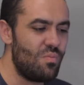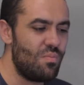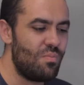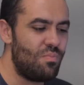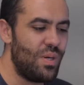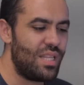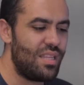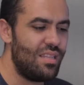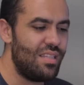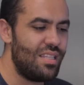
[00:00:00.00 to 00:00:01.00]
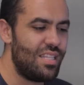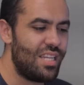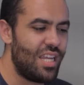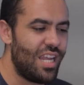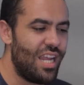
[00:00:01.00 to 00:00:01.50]
But
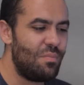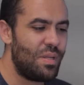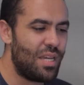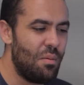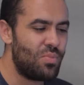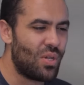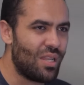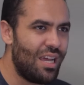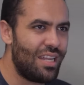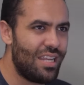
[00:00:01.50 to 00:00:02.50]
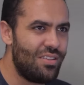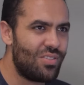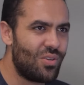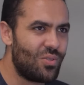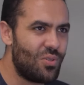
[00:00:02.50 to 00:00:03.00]
it becomes a lot
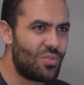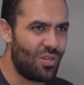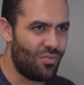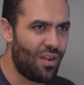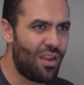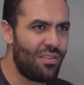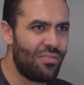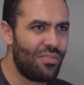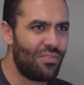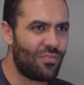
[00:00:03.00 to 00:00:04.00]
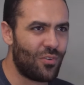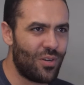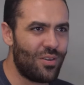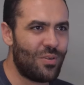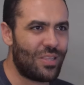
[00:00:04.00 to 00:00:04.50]
easier to survive
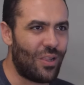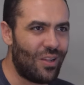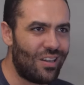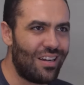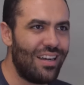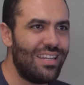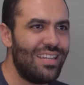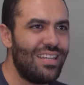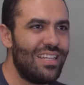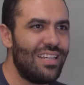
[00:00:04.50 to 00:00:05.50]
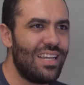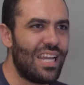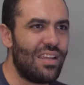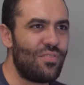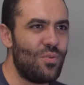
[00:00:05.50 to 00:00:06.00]
flirting with the law
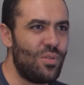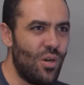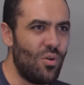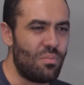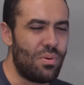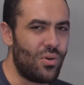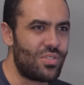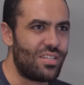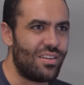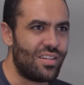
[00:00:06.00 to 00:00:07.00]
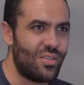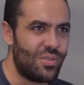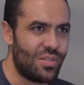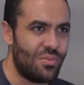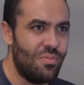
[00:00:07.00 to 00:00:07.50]
if you don't post it on YouTube.